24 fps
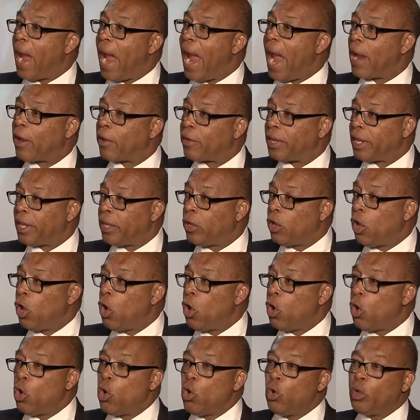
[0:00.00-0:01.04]
Haggerty,
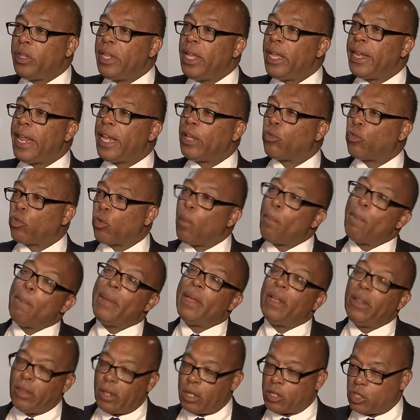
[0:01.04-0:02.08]
who did a
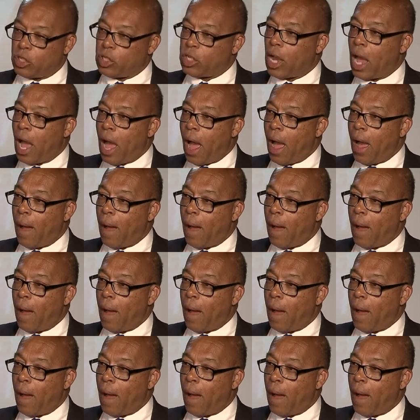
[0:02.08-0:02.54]
tremendous job